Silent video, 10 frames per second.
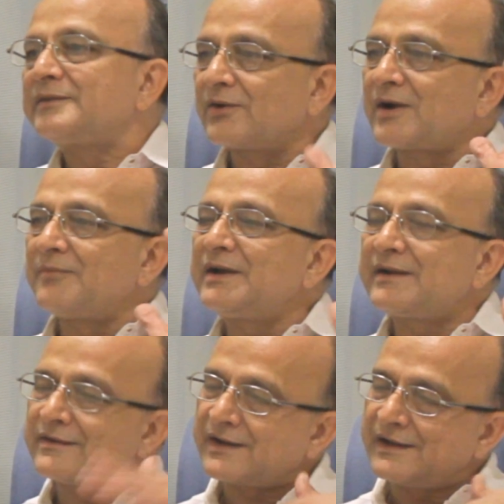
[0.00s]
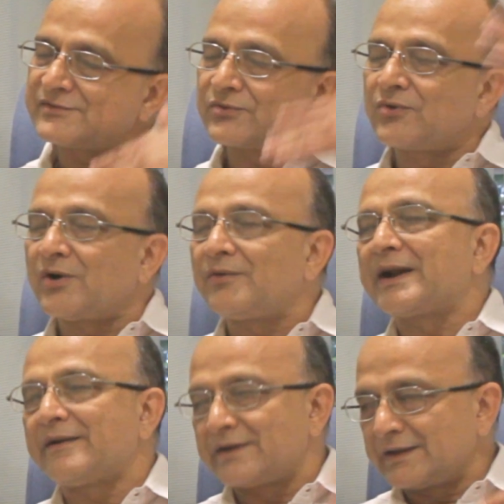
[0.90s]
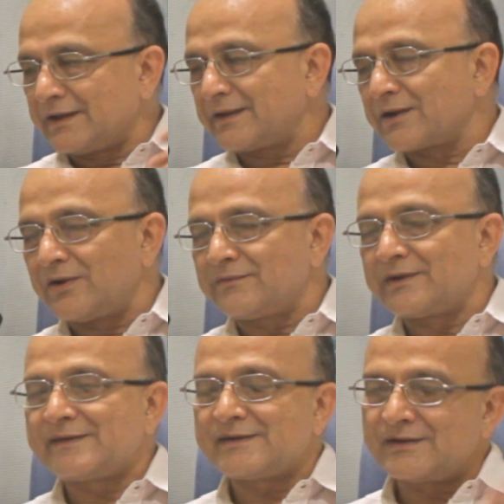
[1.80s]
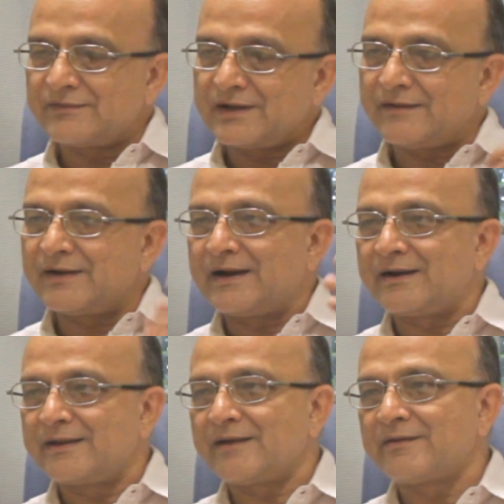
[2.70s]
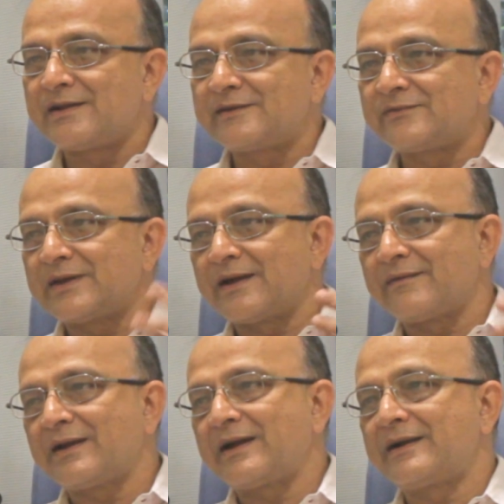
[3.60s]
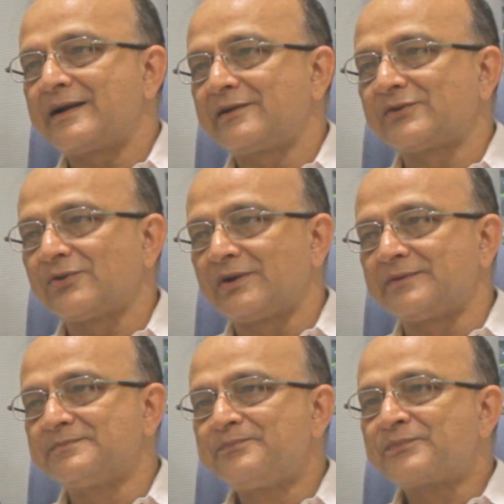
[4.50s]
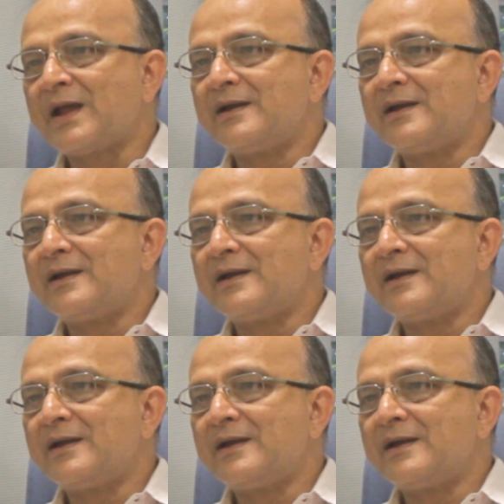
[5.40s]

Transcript: So committee tries to go over everything, the conversation we have had, the evidence we have had and so on.